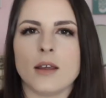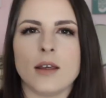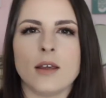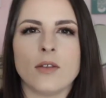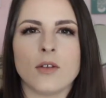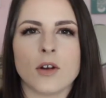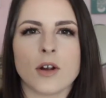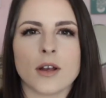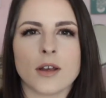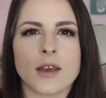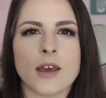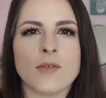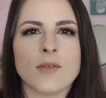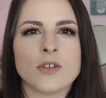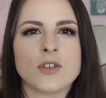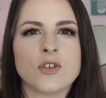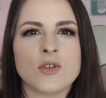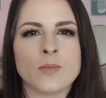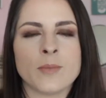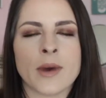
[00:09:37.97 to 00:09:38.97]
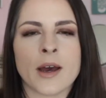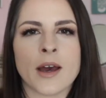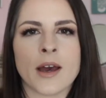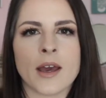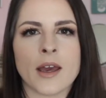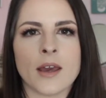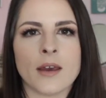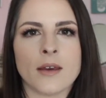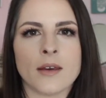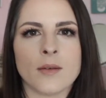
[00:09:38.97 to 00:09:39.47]
either give it to
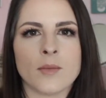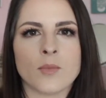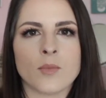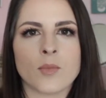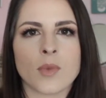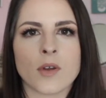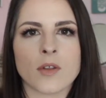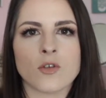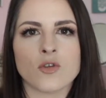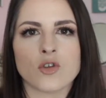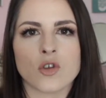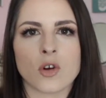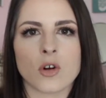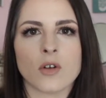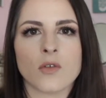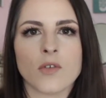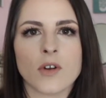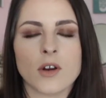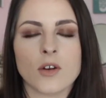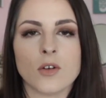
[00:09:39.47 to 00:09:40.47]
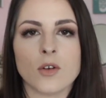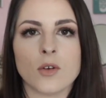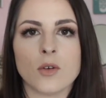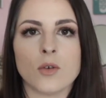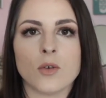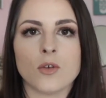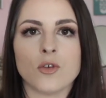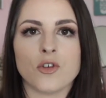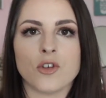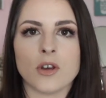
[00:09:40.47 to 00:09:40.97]
my brother's girlfriend
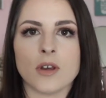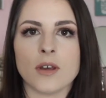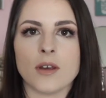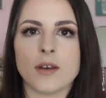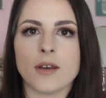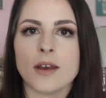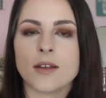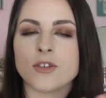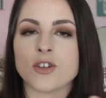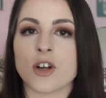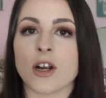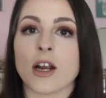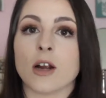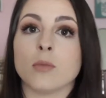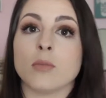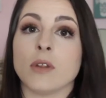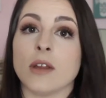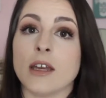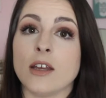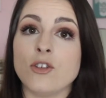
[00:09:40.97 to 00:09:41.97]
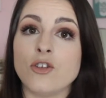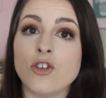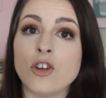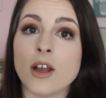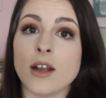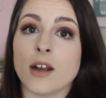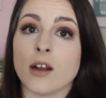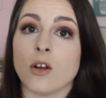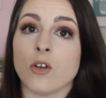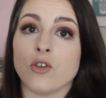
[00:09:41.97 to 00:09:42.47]
who she gets her hair bleached
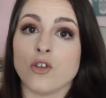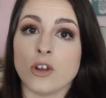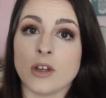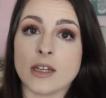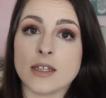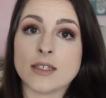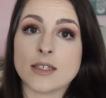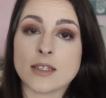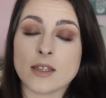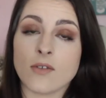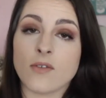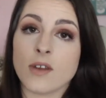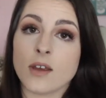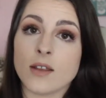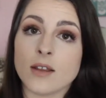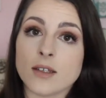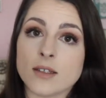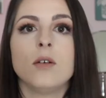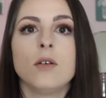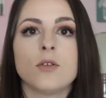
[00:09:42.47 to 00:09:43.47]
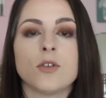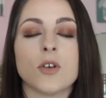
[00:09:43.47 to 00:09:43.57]
and I know she needs stuff like this.